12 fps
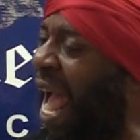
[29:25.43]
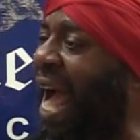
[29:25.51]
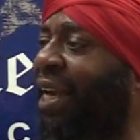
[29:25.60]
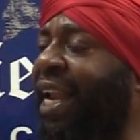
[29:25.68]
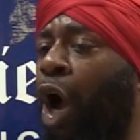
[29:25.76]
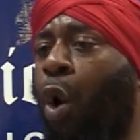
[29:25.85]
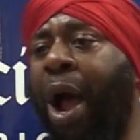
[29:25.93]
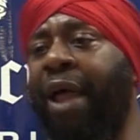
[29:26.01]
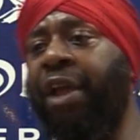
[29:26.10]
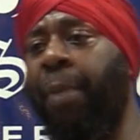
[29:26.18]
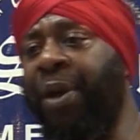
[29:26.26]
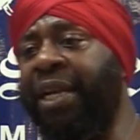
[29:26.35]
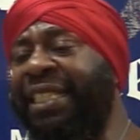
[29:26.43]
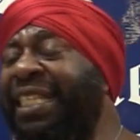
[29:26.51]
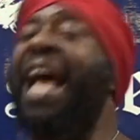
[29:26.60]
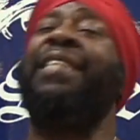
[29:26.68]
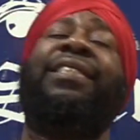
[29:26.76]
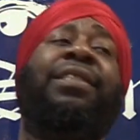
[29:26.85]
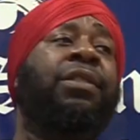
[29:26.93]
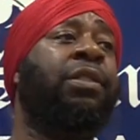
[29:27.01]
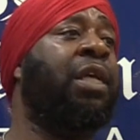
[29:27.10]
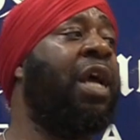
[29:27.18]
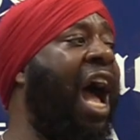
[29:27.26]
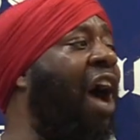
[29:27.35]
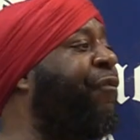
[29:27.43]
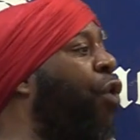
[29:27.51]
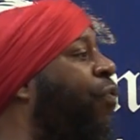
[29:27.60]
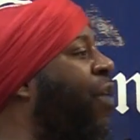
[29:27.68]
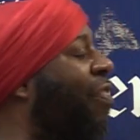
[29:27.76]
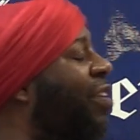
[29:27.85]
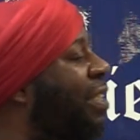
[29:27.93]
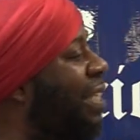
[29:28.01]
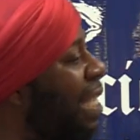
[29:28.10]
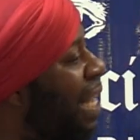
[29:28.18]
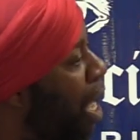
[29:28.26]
how did they acquire their independence? Yes, our forefathers did